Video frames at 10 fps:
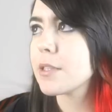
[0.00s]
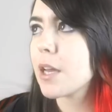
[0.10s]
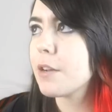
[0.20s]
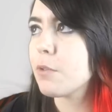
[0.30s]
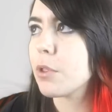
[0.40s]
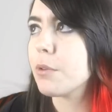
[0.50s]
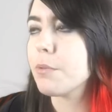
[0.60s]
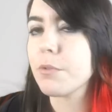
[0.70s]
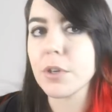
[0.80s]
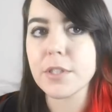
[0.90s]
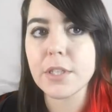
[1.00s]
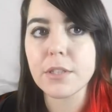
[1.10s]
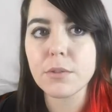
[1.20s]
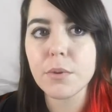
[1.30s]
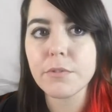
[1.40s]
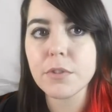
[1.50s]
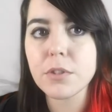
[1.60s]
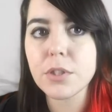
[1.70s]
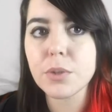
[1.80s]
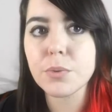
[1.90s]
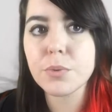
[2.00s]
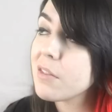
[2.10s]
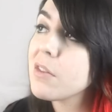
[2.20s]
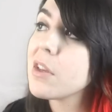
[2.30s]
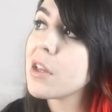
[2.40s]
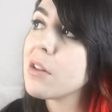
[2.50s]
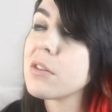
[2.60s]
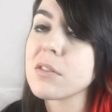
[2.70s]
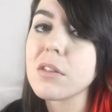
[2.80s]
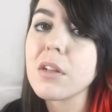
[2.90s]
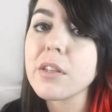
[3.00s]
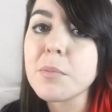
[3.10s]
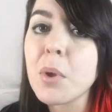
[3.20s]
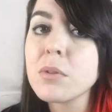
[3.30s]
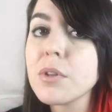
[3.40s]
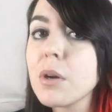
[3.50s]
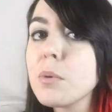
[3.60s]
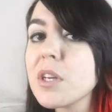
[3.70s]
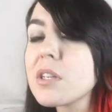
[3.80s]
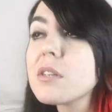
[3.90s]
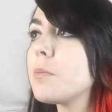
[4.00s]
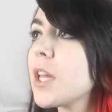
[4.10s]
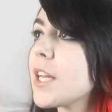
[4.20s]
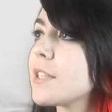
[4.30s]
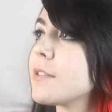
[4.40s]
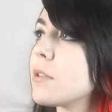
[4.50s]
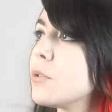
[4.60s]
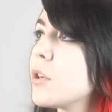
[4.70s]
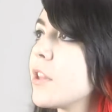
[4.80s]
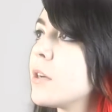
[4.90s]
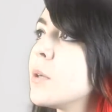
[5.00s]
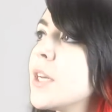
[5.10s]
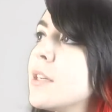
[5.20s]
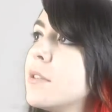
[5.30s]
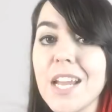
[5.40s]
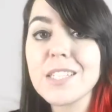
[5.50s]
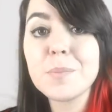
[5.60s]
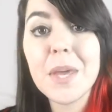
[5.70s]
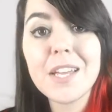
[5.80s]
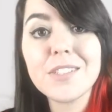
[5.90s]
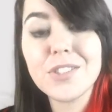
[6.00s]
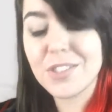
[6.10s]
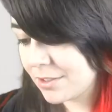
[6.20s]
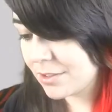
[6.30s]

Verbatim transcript: it's kind of what the phrasing is a reference to. I feel like it looks a lot like my older artwork. I'm glad I can still draw that way. Next page.